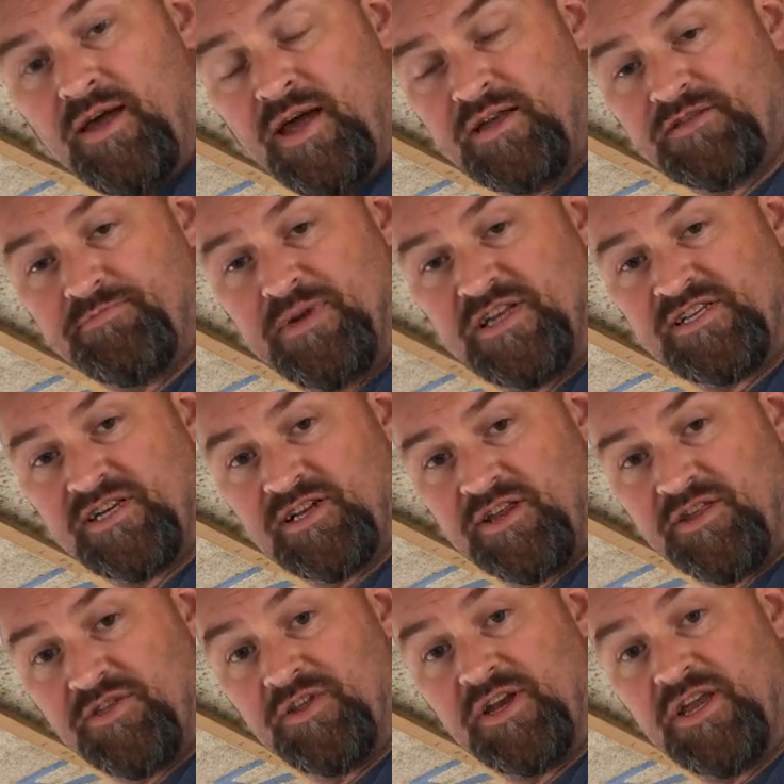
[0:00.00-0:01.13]
It's basically
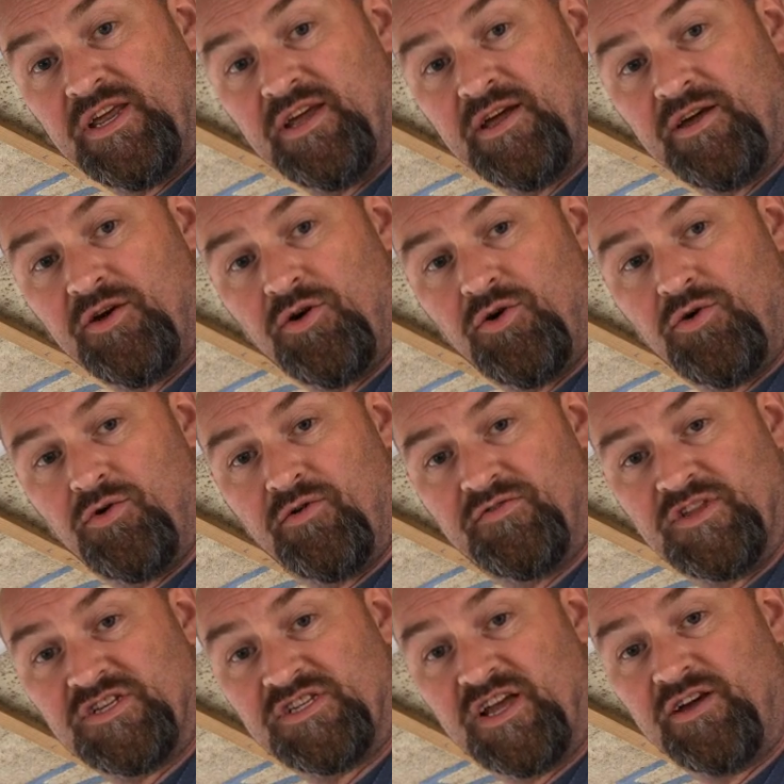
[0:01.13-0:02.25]
3
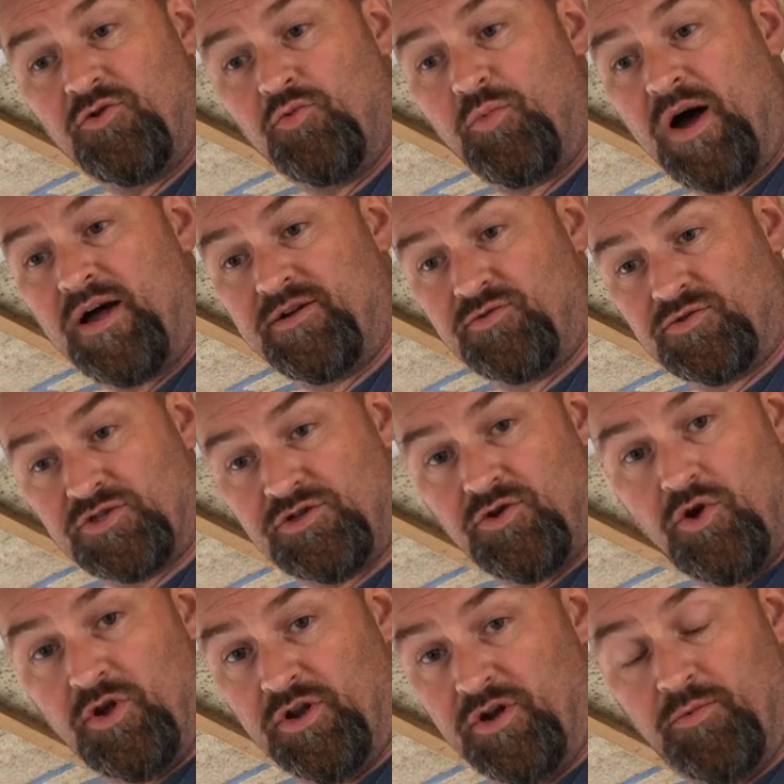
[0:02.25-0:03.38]
of the single panels
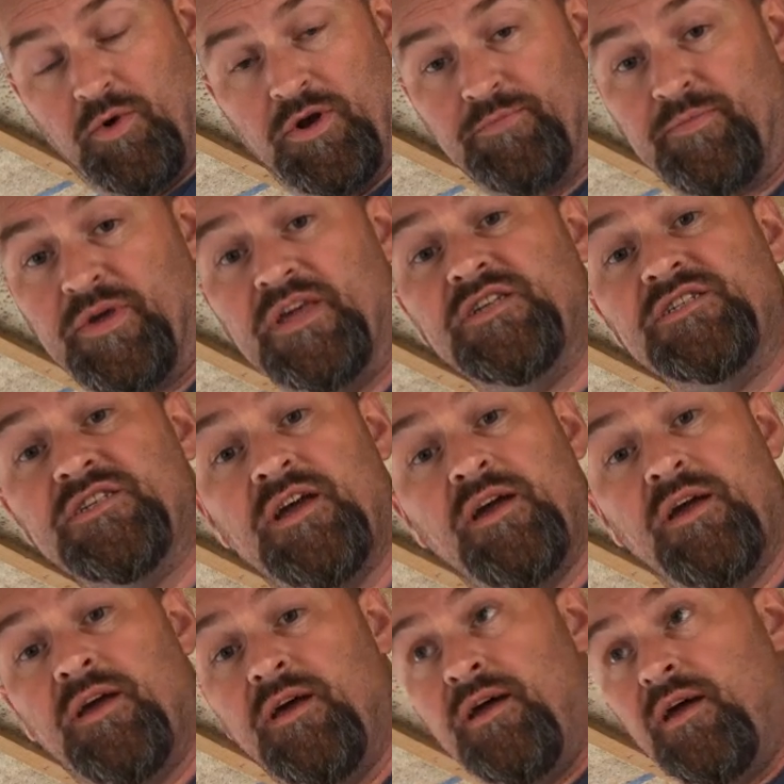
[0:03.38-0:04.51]
all in one piece.
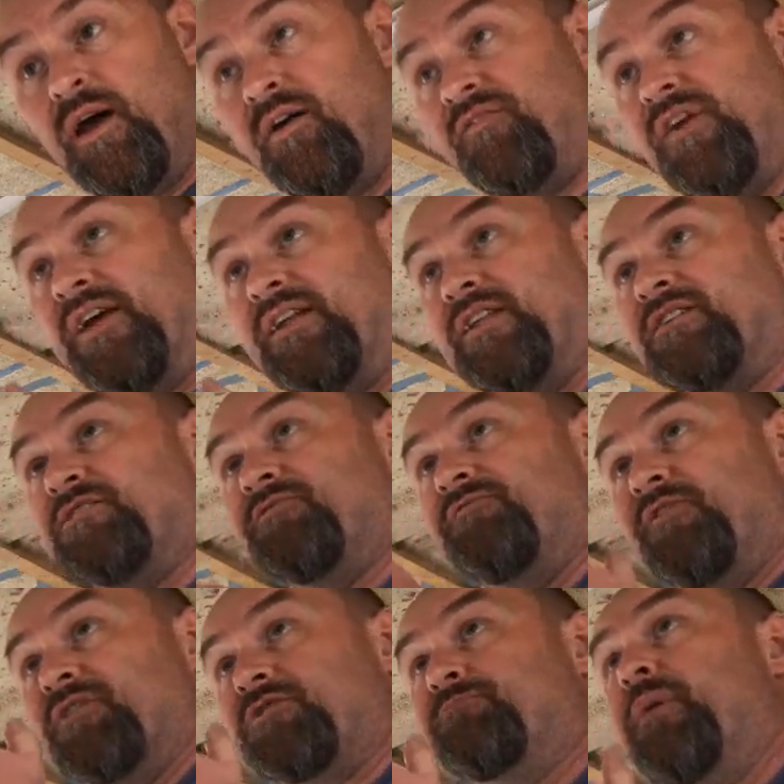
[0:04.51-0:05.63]
I figured this
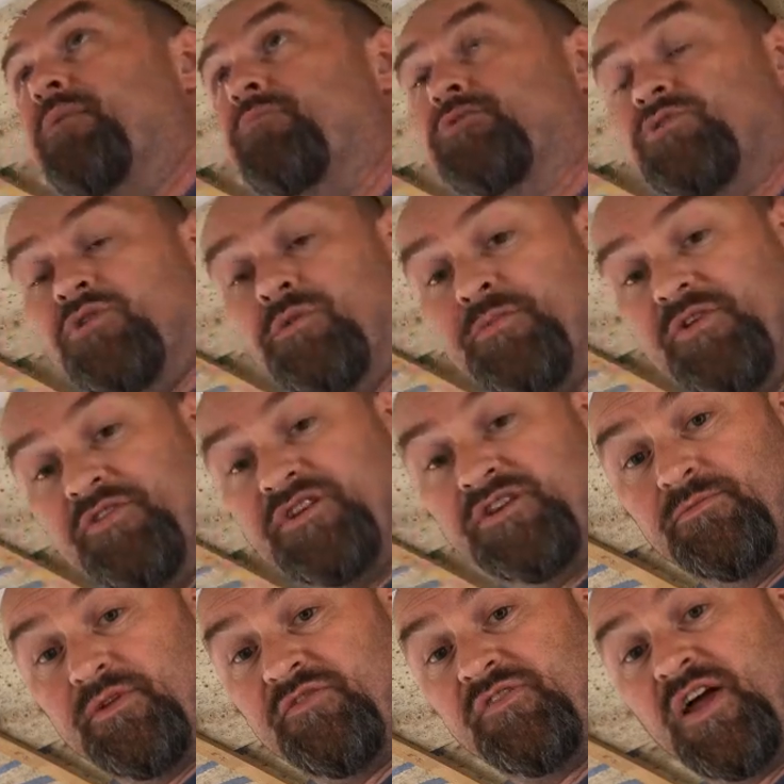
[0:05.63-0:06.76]
first bit was going to be
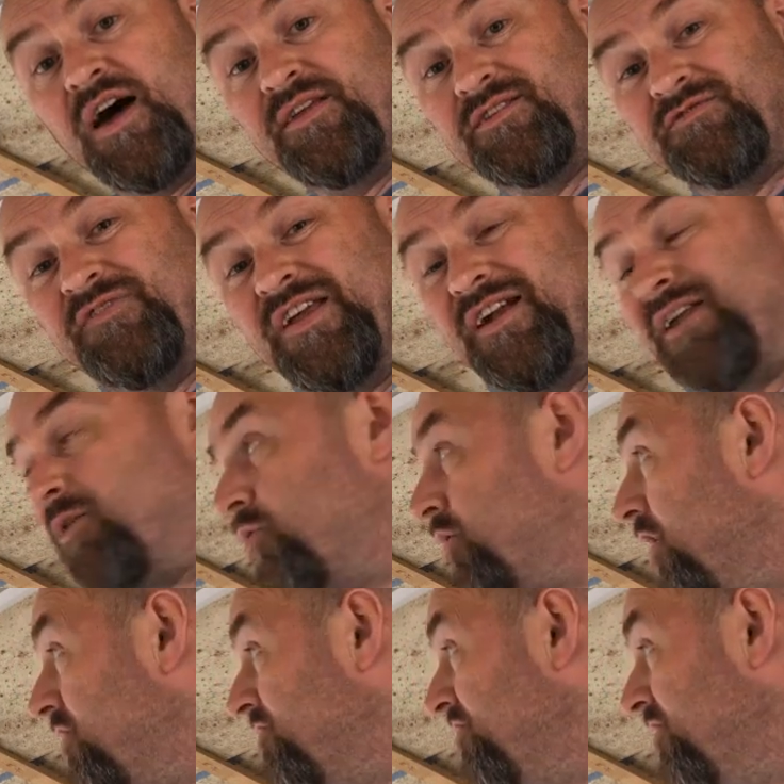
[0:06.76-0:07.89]
reasonably flat. There's very little
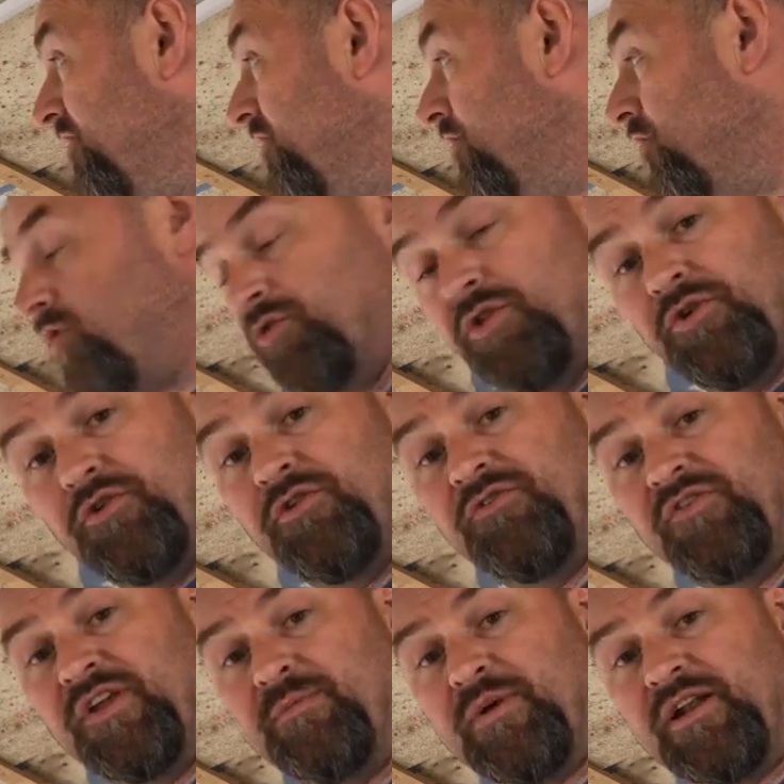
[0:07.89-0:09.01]
curve on the
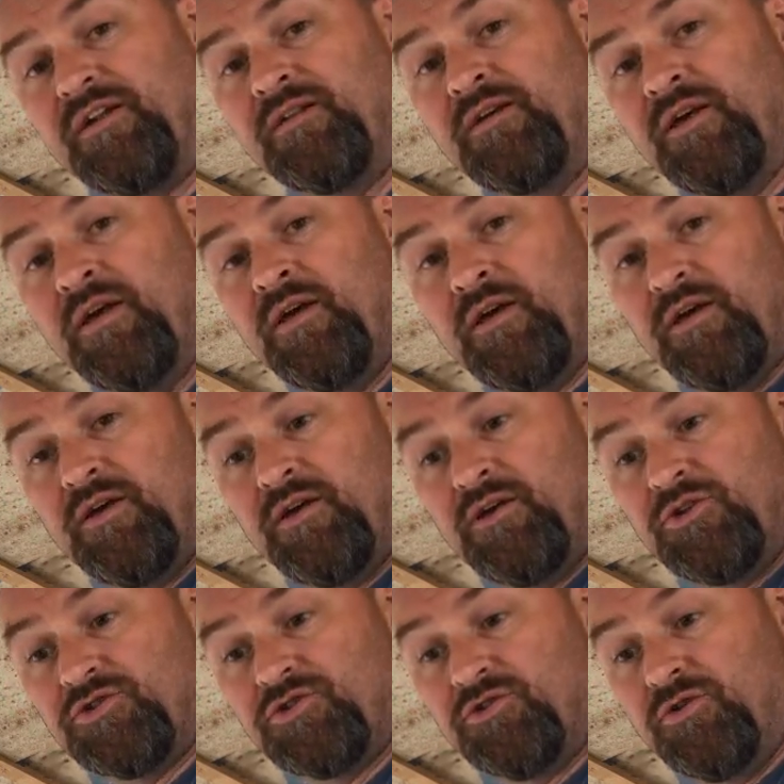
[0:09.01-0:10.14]
roof in the middle,
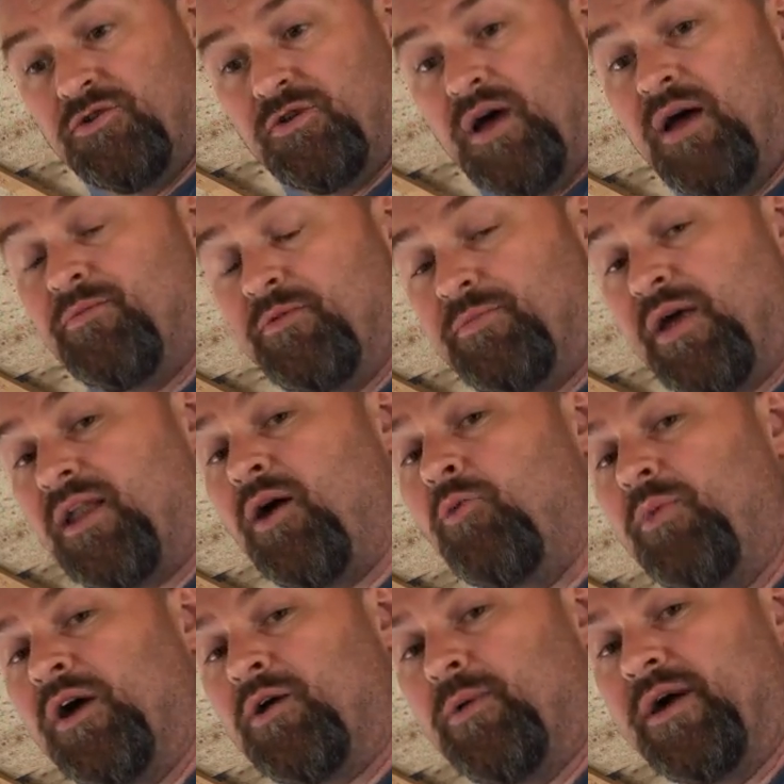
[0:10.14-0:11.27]
so it would be a little
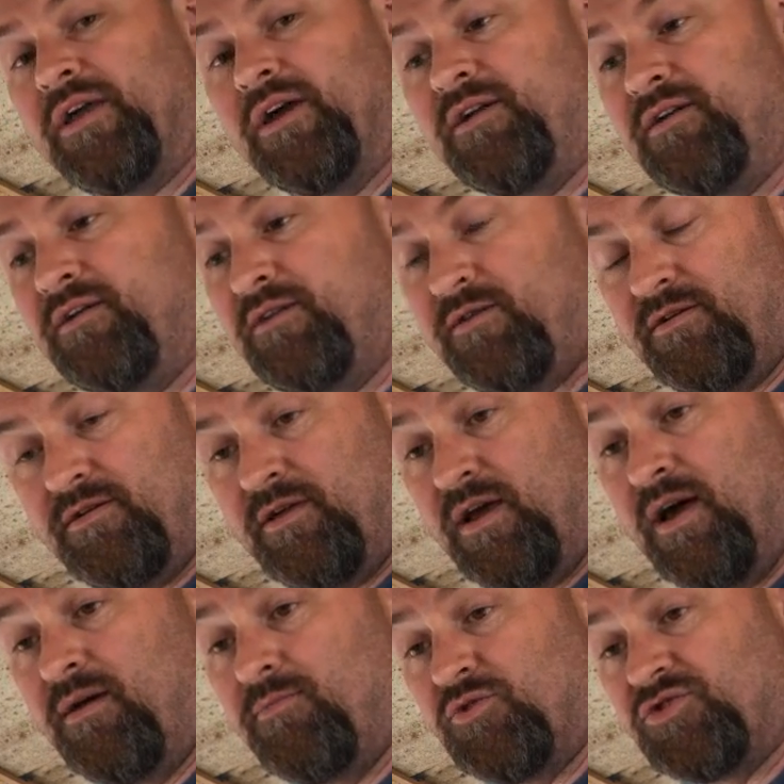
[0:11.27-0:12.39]
bit quicker,
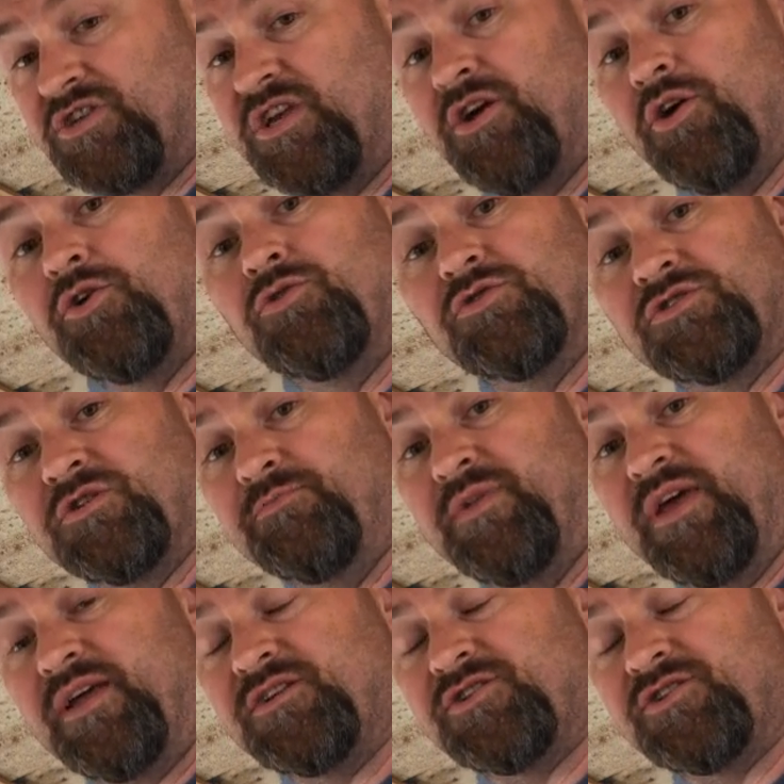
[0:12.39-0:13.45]
and we'll see how it goes from there.